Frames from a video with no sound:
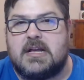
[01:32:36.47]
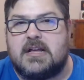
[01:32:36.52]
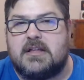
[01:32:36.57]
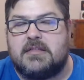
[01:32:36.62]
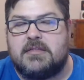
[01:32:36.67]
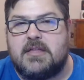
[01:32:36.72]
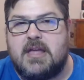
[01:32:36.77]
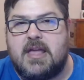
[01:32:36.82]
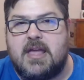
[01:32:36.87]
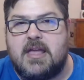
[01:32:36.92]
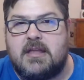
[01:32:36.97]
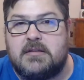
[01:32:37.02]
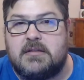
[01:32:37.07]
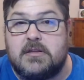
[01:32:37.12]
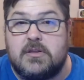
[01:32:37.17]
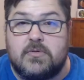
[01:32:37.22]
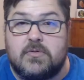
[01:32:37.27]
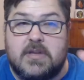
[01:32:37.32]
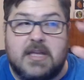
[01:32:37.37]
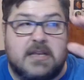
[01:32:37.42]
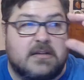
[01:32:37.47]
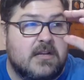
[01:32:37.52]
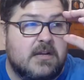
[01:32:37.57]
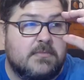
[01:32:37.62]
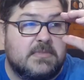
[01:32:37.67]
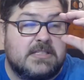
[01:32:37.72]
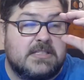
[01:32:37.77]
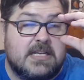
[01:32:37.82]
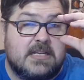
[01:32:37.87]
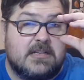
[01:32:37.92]
then you can
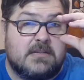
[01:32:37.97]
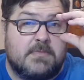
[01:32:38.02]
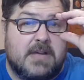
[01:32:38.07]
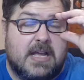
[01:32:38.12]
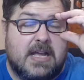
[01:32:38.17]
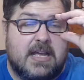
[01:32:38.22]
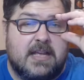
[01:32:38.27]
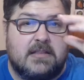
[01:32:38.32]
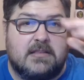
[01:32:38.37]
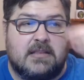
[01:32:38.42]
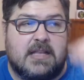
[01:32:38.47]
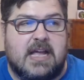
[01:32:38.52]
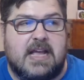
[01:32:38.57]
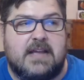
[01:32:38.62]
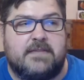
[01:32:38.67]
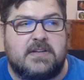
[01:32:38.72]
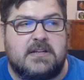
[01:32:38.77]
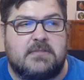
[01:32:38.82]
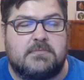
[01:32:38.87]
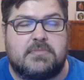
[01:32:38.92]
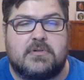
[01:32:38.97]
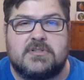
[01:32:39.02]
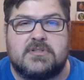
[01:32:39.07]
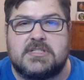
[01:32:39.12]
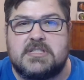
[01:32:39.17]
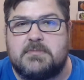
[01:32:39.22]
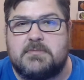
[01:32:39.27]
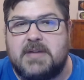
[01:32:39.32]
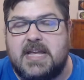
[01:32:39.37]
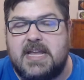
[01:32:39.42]
come attend my live and
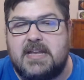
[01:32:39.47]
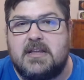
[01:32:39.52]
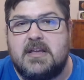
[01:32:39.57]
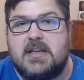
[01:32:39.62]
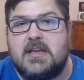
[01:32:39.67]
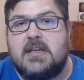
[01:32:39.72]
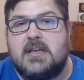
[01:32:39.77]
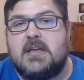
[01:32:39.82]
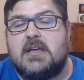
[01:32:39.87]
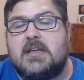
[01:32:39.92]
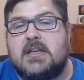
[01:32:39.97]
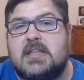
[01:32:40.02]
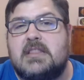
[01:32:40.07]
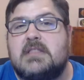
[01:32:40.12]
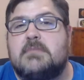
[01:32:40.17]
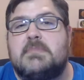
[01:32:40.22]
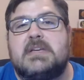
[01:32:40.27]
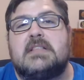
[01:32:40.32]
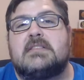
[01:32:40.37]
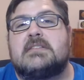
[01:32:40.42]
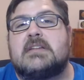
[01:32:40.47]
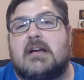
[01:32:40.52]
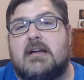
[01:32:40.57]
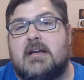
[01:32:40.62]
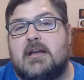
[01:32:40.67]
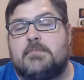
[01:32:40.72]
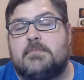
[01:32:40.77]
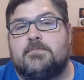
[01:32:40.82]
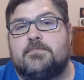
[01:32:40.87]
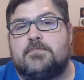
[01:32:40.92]
in-person debate. In the
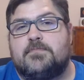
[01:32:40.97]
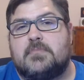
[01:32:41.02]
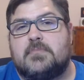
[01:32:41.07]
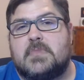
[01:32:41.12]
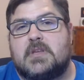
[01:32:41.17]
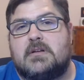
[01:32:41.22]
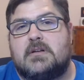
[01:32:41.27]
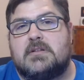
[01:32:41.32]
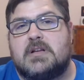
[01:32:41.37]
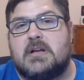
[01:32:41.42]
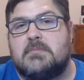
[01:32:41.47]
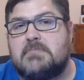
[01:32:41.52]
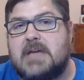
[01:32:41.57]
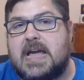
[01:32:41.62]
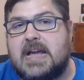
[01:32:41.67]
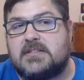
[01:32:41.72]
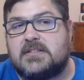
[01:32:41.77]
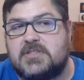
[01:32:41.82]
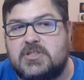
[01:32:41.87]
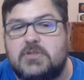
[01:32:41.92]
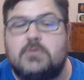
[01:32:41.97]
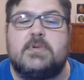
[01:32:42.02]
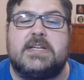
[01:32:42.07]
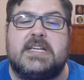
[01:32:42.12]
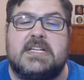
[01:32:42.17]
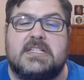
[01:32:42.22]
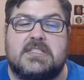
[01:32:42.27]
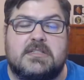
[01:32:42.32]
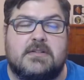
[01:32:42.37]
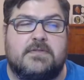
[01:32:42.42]
meantime, come back 2
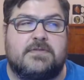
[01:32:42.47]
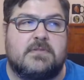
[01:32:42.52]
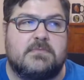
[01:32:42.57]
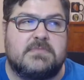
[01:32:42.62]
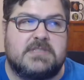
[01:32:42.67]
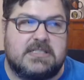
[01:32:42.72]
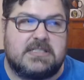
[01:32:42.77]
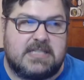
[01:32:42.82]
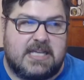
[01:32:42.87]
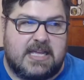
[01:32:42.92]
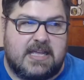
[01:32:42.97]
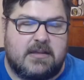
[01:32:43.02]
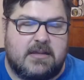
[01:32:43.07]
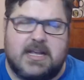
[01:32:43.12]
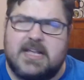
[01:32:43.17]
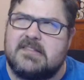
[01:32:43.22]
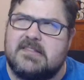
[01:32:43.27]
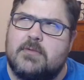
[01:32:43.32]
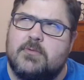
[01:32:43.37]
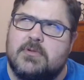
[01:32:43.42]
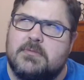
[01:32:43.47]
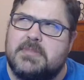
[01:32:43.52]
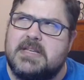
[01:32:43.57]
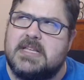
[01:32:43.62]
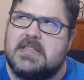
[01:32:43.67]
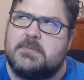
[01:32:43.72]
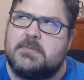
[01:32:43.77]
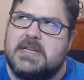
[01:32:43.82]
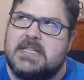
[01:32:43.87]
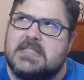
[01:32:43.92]
weeks from today. I guess that wouldn't
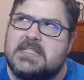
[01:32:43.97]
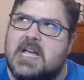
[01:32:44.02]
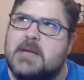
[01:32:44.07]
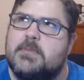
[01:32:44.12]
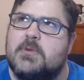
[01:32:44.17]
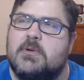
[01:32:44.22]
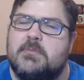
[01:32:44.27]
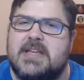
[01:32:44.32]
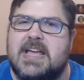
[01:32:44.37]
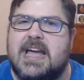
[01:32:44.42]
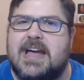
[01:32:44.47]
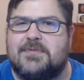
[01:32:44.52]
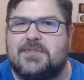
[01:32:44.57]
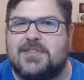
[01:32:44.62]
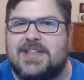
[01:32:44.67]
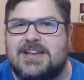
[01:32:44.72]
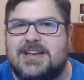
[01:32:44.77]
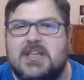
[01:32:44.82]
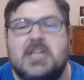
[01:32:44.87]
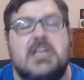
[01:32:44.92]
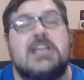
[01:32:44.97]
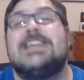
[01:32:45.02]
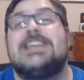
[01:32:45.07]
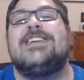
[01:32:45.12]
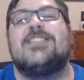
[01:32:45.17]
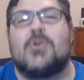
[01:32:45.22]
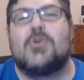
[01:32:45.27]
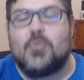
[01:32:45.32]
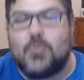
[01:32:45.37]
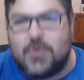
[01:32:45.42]
be in the meantime. It would be after that.
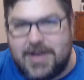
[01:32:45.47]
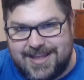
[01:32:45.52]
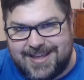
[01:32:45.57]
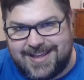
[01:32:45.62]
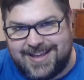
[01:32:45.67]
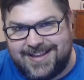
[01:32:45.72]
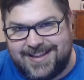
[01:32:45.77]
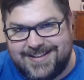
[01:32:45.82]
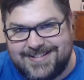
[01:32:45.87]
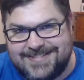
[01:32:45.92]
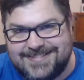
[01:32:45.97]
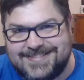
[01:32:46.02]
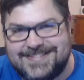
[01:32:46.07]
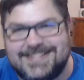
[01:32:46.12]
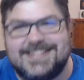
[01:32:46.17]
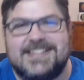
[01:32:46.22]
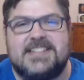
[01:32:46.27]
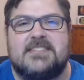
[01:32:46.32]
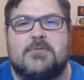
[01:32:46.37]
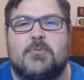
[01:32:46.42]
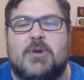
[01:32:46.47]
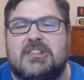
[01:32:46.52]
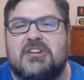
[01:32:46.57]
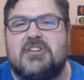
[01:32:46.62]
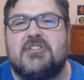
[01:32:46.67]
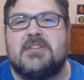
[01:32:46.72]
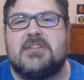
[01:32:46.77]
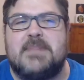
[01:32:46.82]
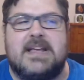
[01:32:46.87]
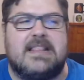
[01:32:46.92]
Either way, whether
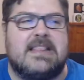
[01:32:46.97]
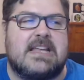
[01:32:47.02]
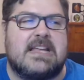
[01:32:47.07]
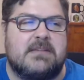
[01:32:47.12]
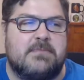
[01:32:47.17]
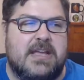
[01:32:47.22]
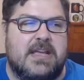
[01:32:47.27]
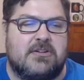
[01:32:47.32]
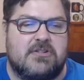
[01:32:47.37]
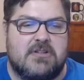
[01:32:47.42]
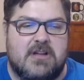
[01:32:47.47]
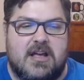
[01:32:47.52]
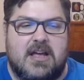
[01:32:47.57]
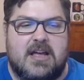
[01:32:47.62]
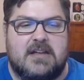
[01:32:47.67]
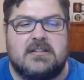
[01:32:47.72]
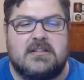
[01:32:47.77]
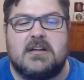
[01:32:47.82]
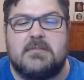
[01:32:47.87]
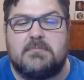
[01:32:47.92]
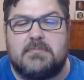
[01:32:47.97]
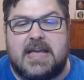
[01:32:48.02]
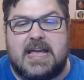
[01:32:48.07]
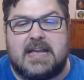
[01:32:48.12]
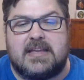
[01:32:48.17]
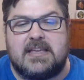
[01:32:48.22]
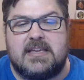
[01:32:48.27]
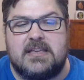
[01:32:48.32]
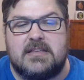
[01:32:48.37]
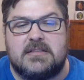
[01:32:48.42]
you can make that debate or not, come
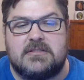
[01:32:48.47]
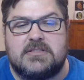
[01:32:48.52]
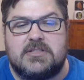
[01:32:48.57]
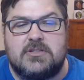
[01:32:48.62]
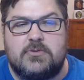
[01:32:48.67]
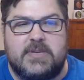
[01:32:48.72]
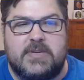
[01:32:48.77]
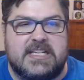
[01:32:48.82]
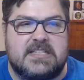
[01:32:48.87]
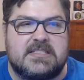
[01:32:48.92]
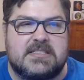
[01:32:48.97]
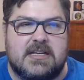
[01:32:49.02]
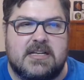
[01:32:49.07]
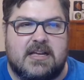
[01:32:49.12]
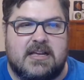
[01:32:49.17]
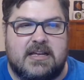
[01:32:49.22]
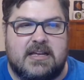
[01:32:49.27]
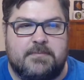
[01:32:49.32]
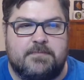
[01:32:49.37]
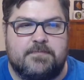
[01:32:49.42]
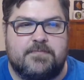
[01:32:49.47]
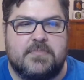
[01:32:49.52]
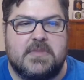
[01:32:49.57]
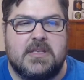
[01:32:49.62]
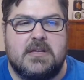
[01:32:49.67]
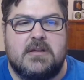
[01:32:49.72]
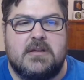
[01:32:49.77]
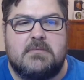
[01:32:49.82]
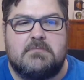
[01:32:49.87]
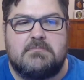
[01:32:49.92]
back in 2 weeks' time,
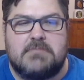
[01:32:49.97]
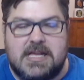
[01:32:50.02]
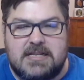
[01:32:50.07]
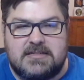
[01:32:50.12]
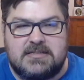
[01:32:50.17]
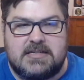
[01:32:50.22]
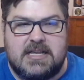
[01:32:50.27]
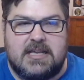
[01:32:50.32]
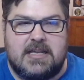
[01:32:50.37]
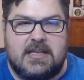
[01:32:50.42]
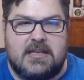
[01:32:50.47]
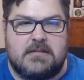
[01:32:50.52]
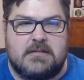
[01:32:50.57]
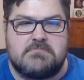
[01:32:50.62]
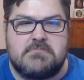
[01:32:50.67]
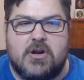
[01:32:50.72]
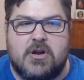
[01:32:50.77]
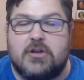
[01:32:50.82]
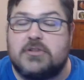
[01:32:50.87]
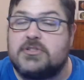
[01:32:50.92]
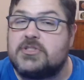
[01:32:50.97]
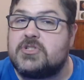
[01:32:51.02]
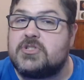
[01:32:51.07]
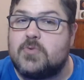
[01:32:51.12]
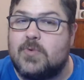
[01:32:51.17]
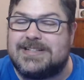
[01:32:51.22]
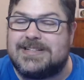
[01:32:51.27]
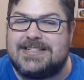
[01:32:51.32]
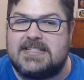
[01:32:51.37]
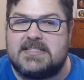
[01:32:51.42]
Monday, March
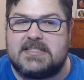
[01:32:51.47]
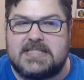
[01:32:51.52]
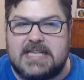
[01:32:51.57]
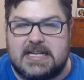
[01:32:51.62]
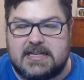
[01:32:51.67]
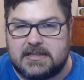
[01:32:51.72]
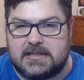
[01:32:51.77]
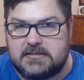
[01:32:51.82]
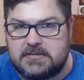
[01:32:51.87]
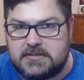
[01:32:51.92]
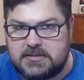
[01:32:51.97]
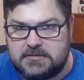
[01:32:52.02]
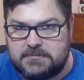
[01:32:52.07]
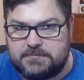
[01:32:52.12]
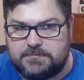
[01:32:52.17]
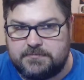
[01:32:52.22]
22nd,